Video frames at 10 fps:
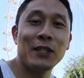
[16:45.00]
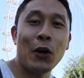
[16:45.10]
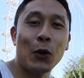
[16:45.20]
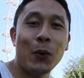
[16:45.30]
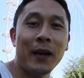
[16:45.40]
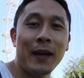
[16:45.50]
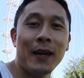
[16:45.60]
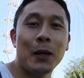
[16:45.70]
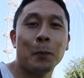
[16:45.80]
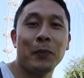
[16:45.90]
is not quite
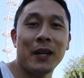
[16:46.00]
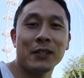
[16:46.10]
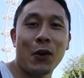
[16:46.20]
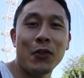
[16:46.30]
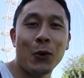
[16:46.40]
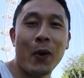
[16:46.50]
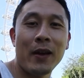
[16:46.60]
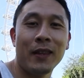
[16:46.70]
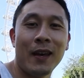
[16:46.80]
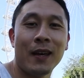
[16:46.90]
it, but it's on the
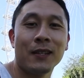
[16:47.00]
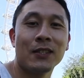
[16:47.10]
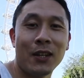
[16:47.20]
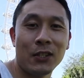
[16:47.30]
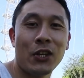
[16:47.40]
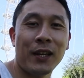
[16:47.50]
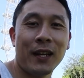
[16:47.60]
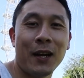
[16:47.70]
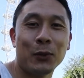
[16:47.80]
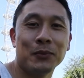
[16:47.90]
way there, so let's check
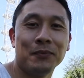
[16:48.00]
it out.